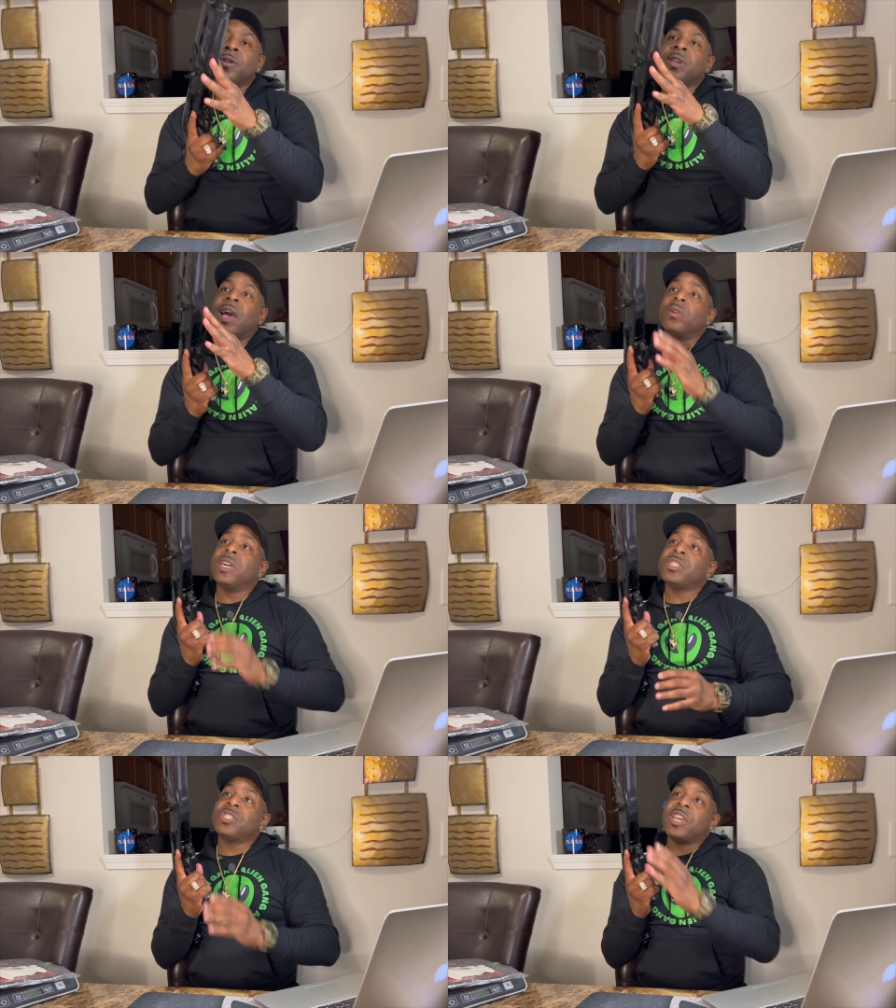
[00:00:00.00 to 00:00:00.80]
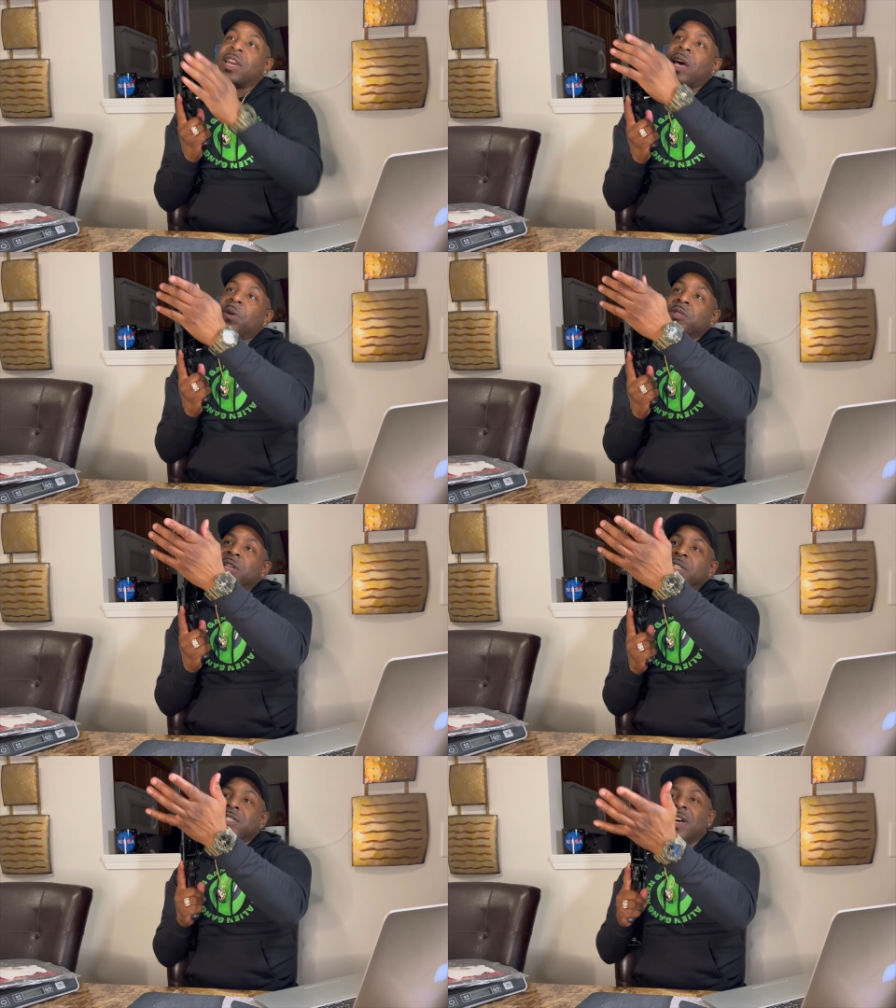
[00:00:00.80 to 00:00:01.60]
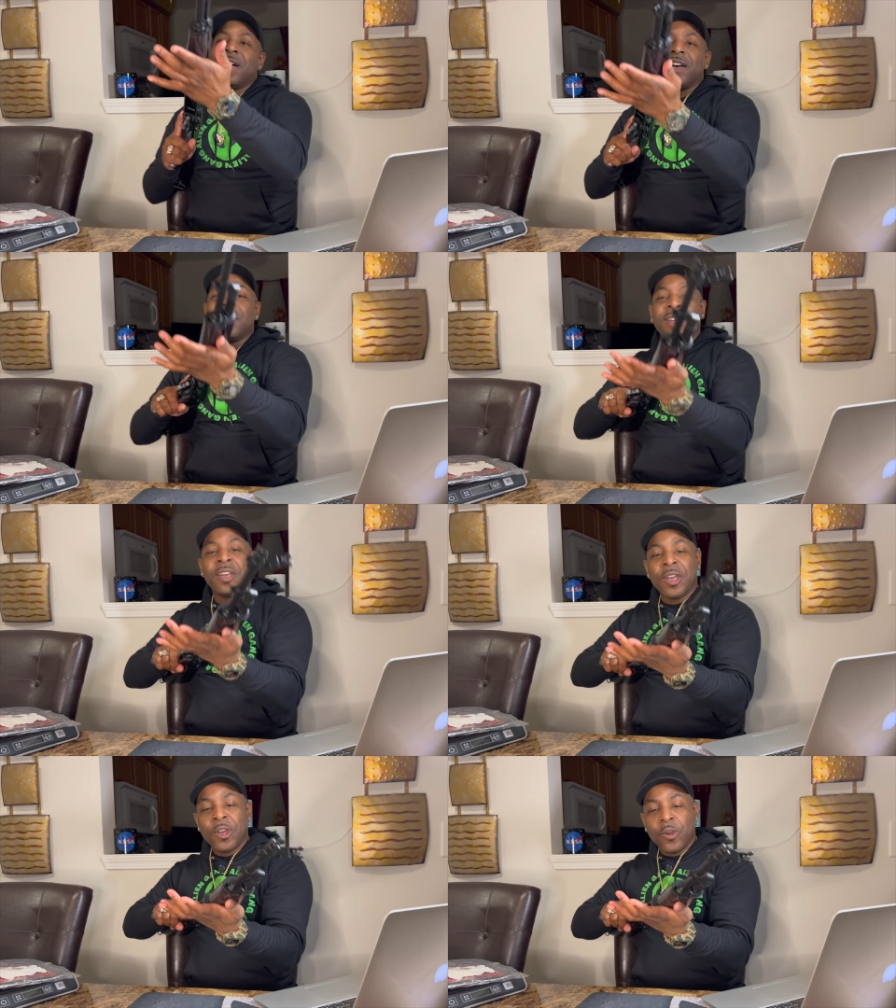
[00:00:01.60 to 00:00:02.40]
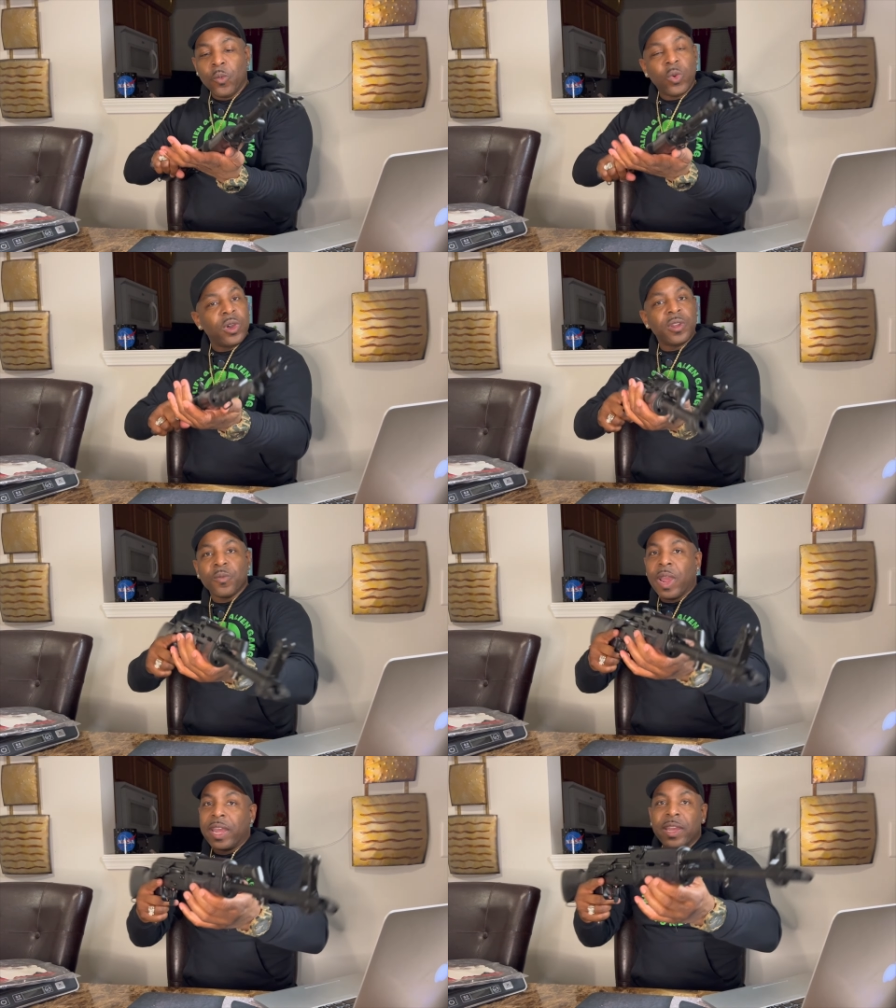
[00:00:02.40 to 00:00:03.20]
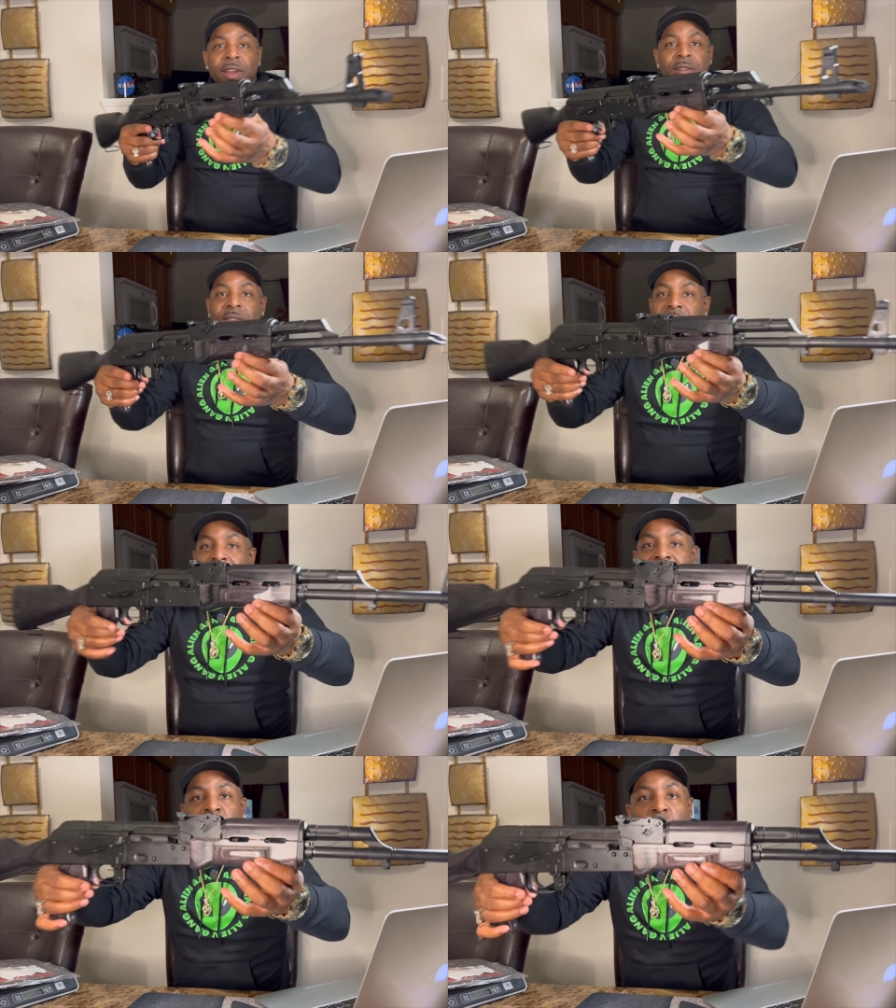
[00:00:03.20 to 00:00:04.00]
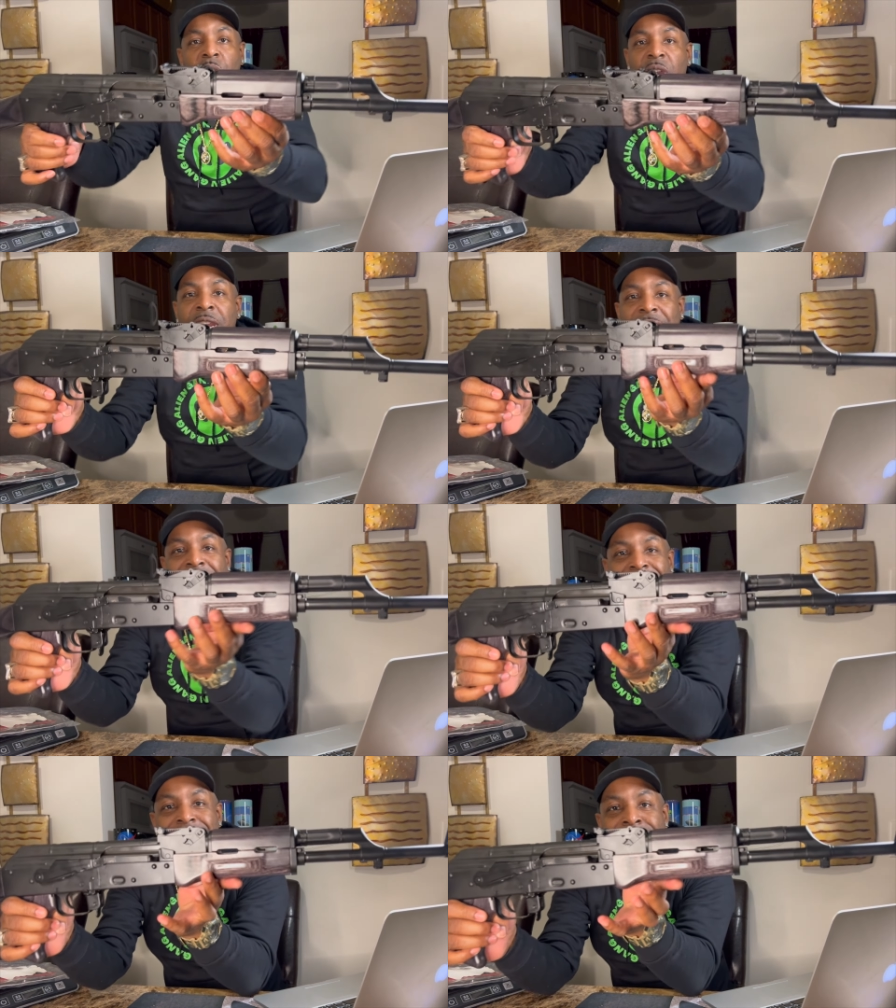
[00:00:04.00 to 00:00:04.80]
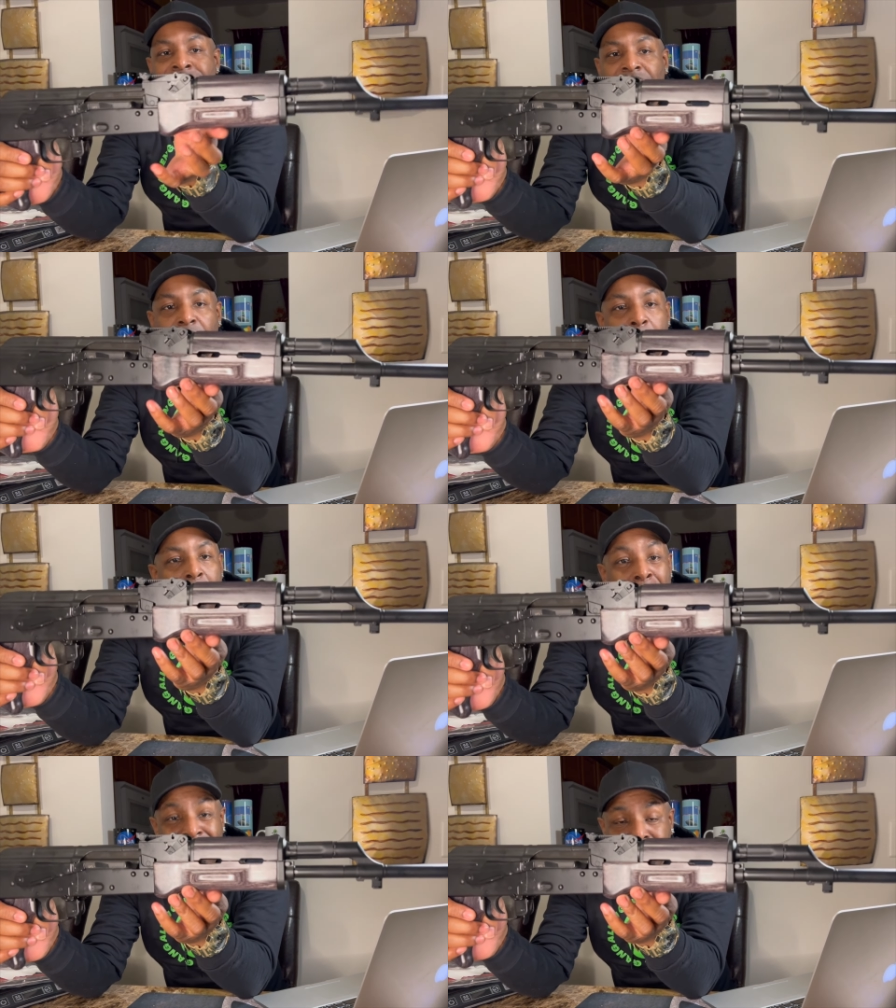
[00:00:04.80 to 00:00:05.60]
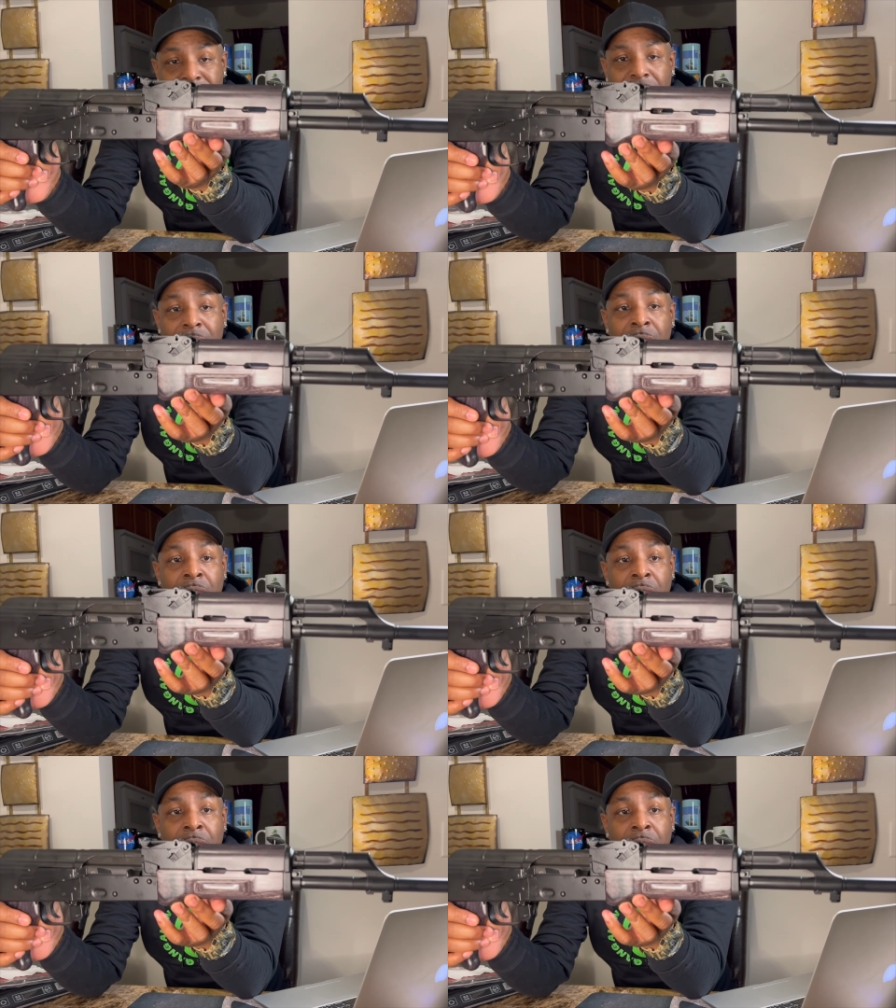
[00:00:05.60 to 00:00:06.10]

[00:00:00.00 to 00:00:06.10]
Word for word: Now let's check out this uh, wood right here. This wood is amazing.